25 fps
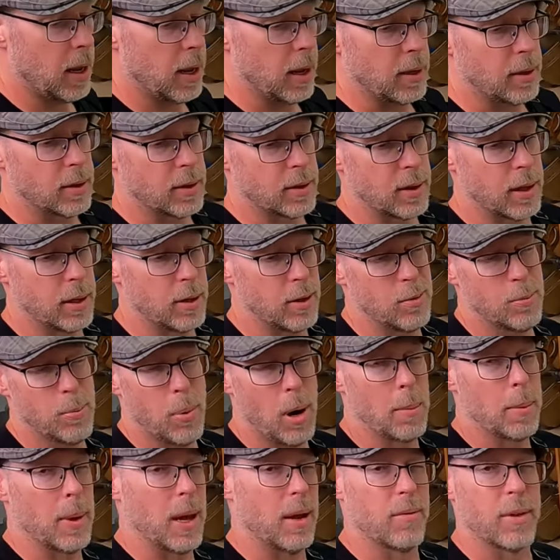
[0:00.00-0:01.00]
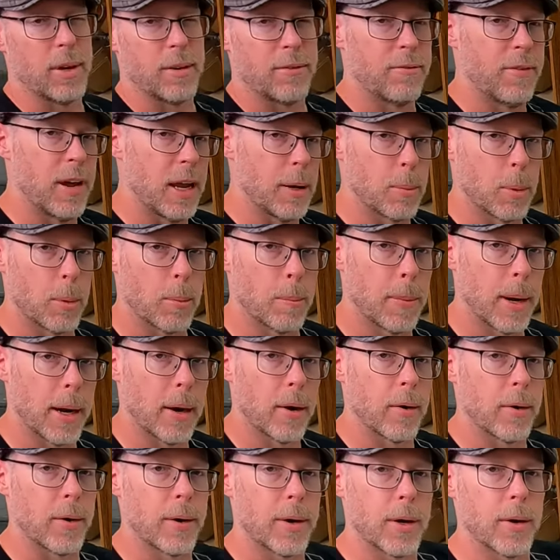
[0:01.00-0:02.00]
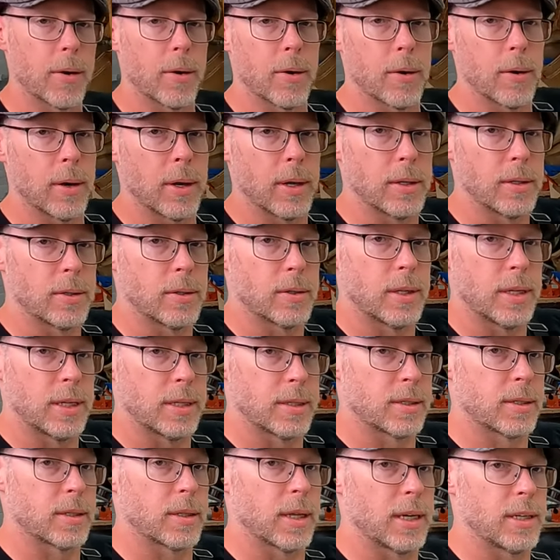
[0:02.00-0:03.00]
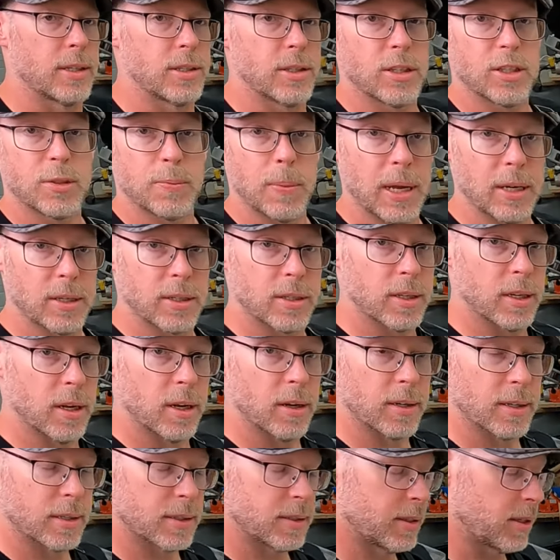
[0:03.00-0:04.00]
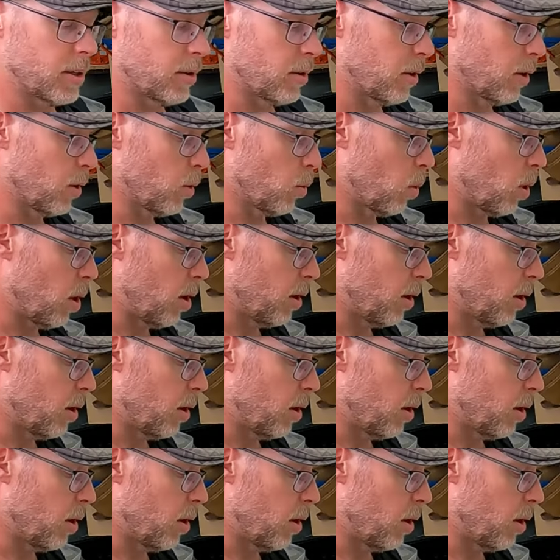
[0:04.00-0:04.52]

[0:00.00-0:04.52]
And you'd probably have like vapor barrier and insulation, especially on exterior